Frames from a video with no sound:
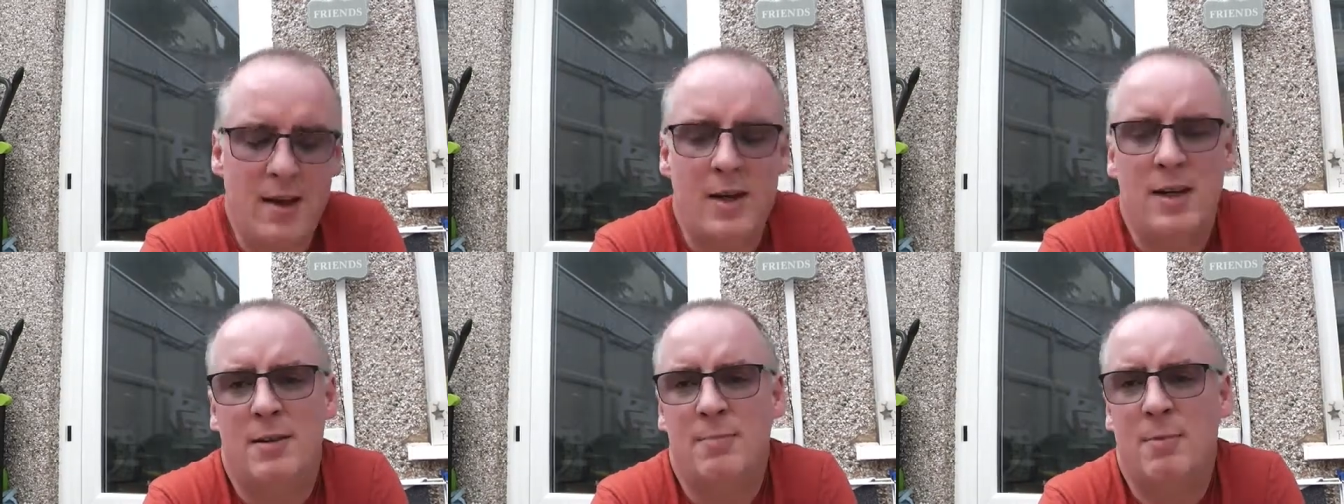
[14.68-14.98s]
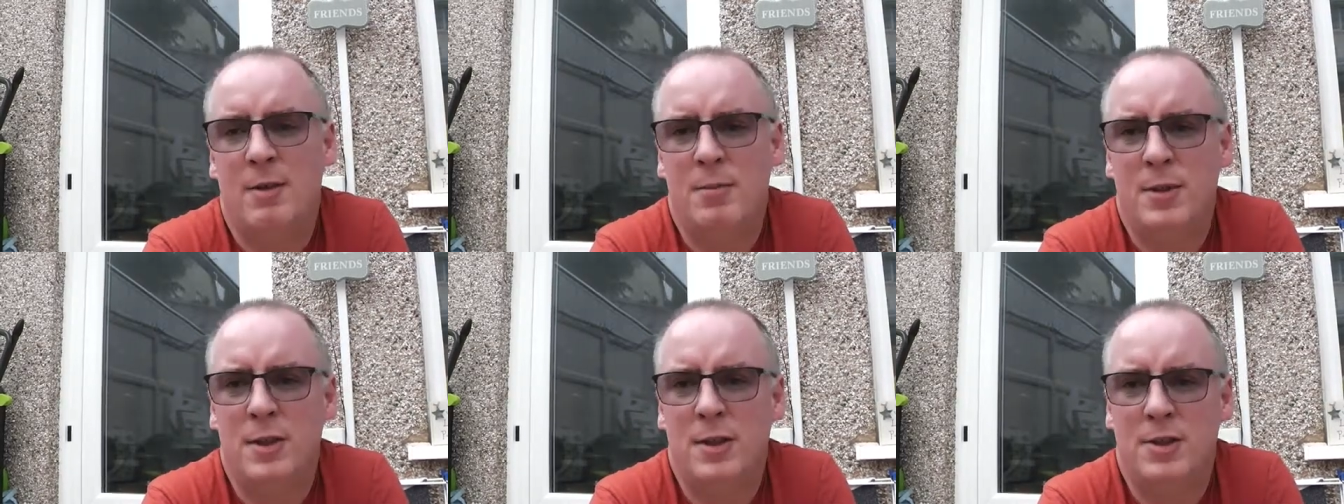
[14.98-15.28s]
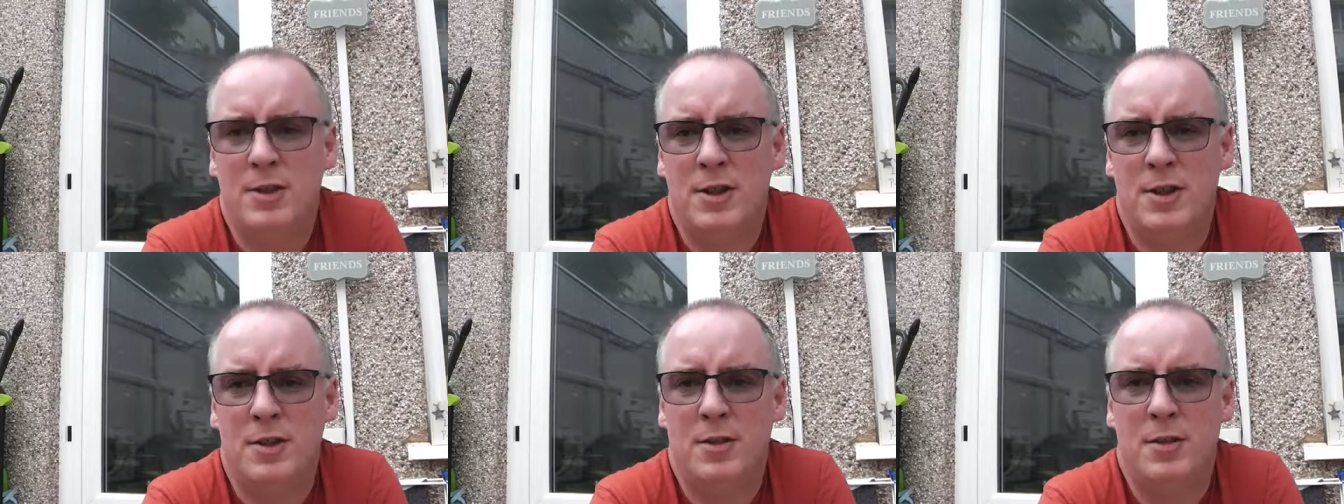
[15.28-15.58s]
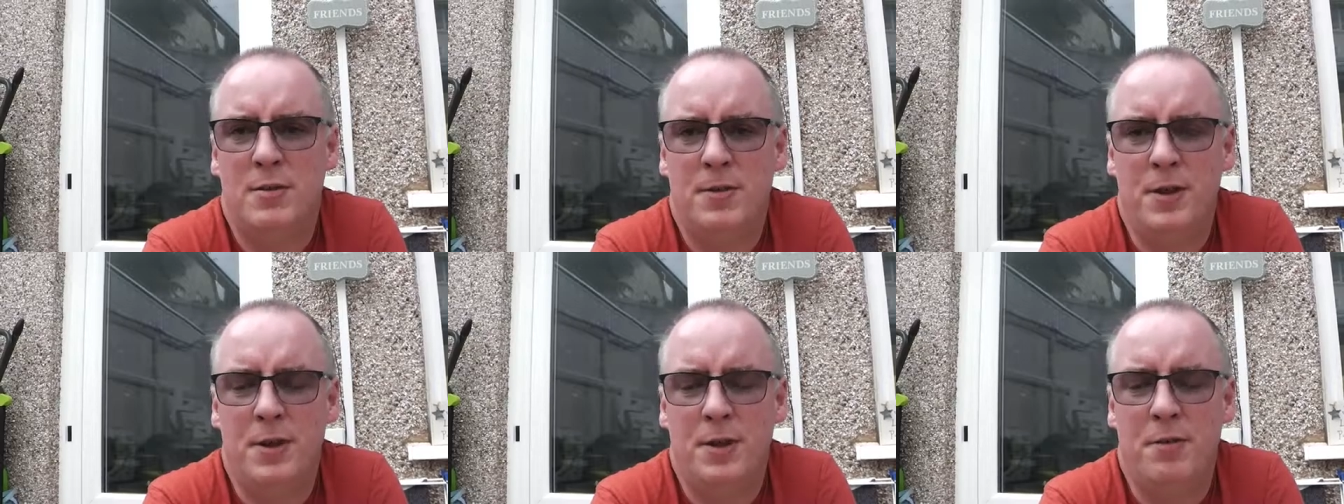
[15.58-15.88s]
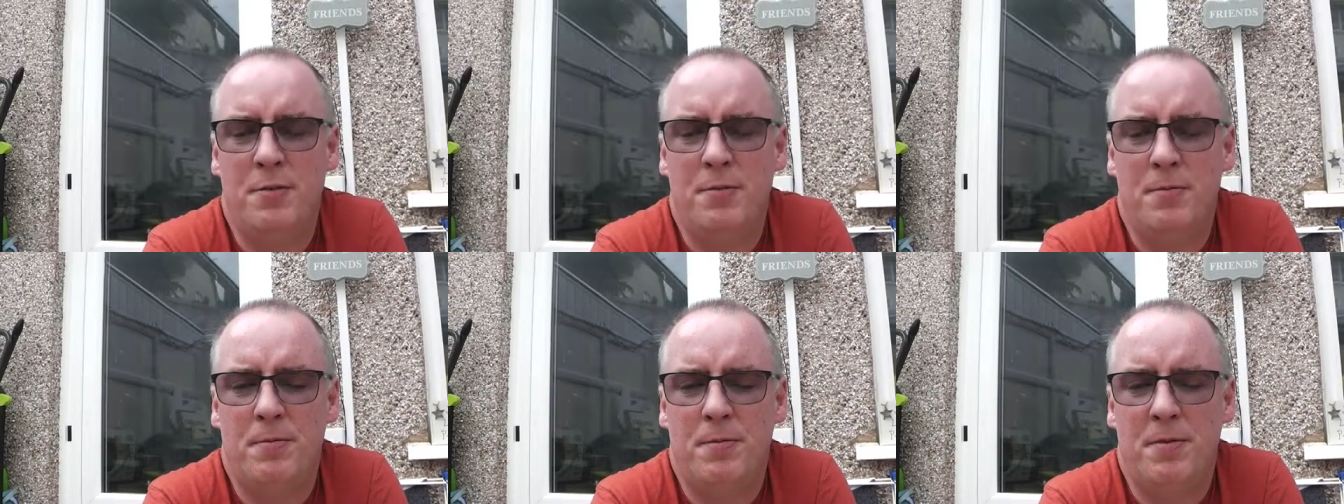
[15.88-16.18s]
Um, I've been asked to do a
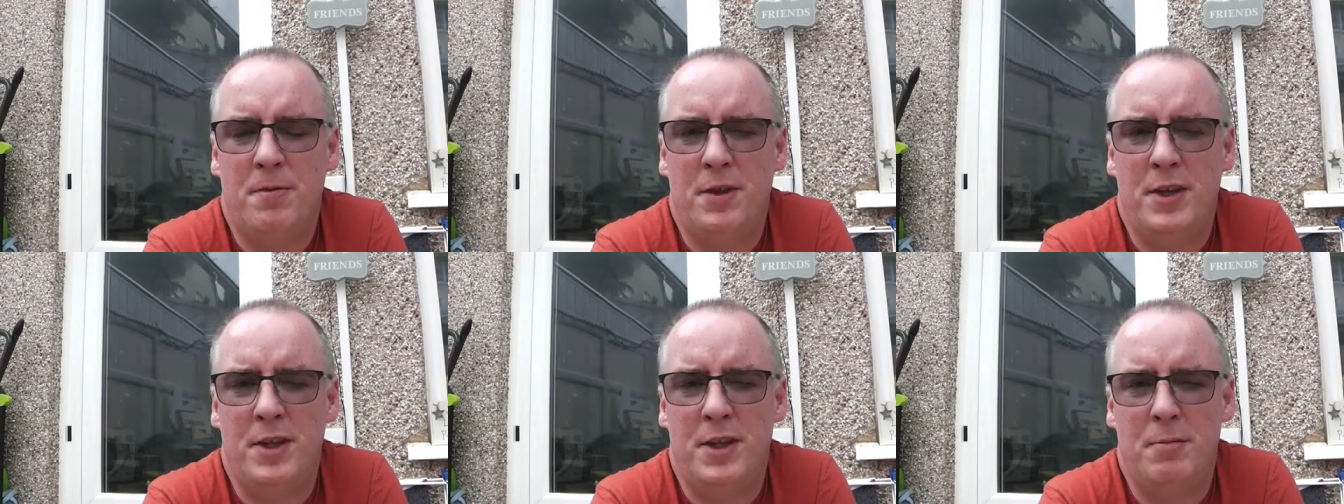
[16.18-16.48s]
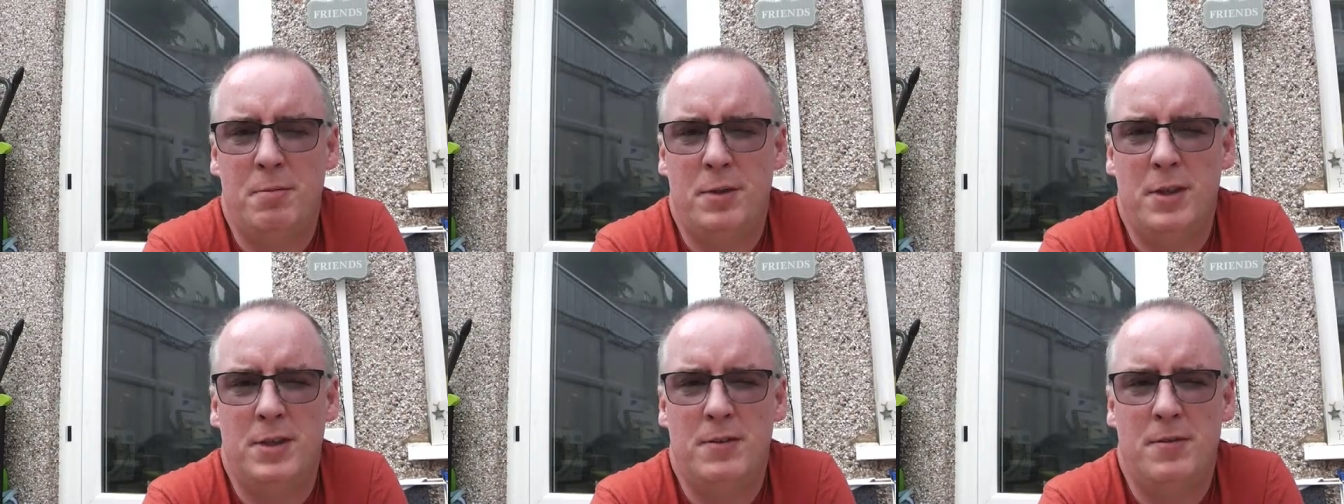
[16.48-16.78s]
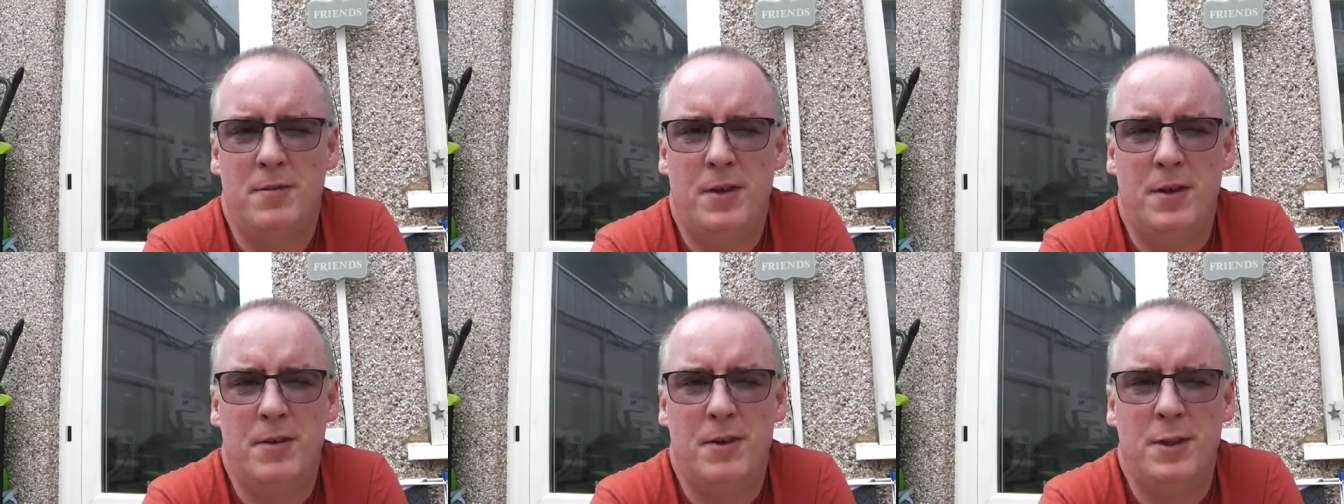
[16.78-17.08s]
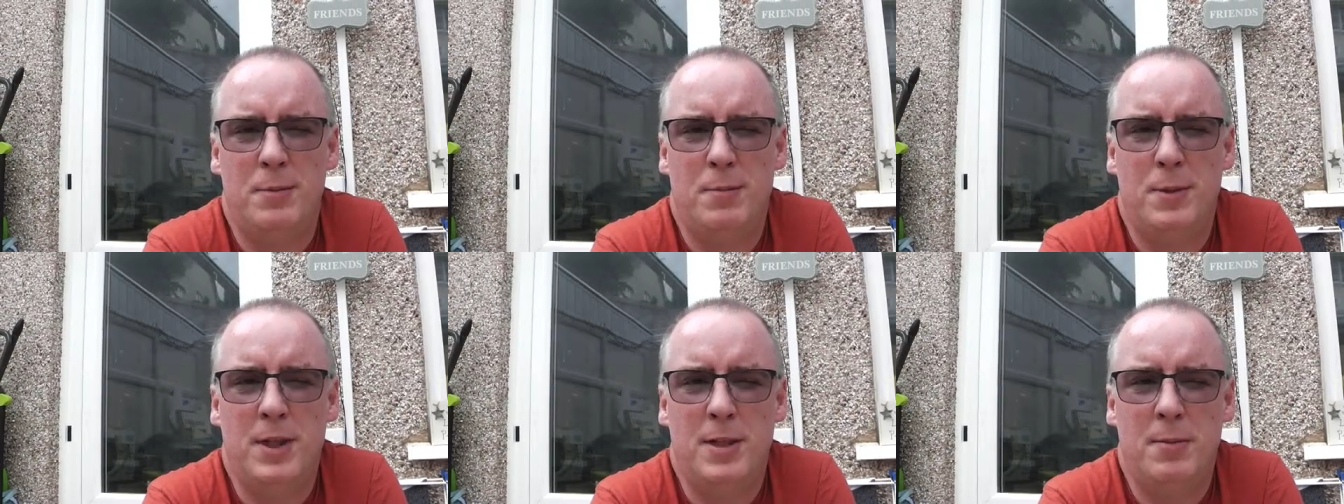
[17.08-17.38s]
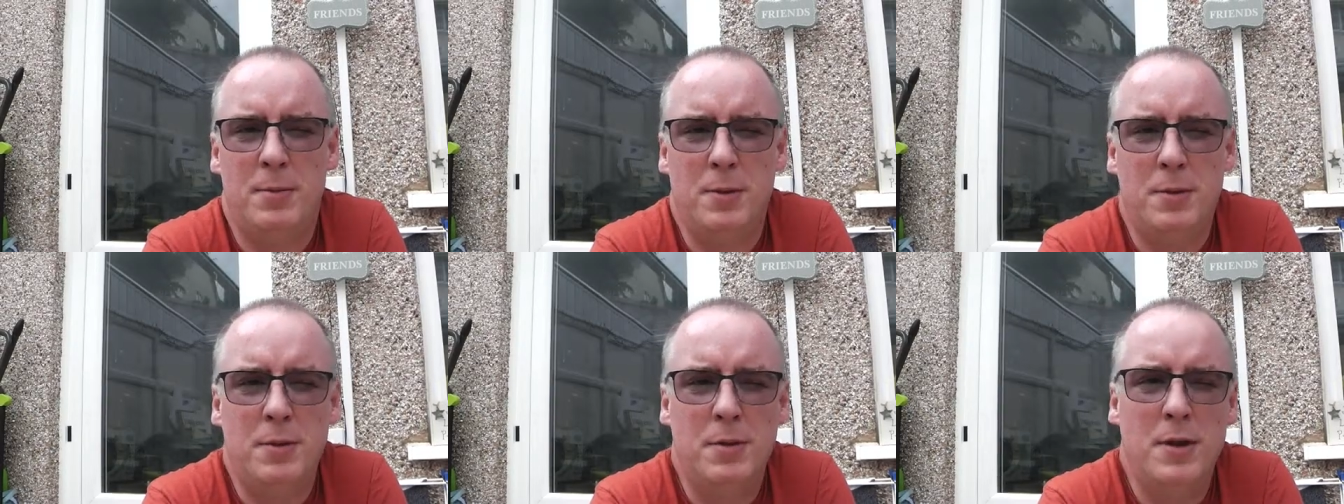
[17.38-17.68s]
few 3D prints for various
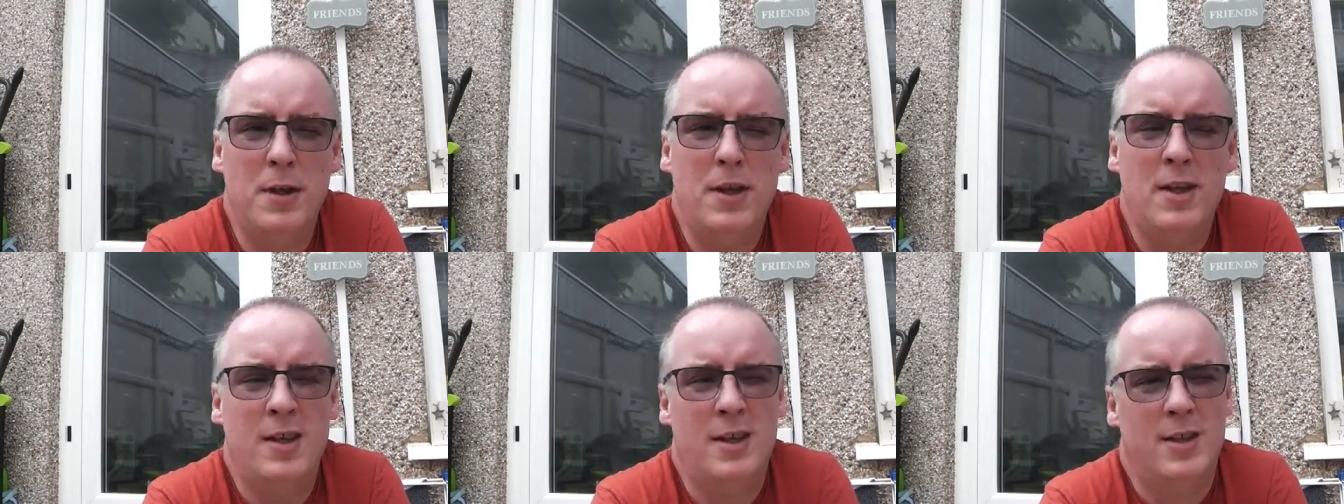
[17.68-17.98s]
people.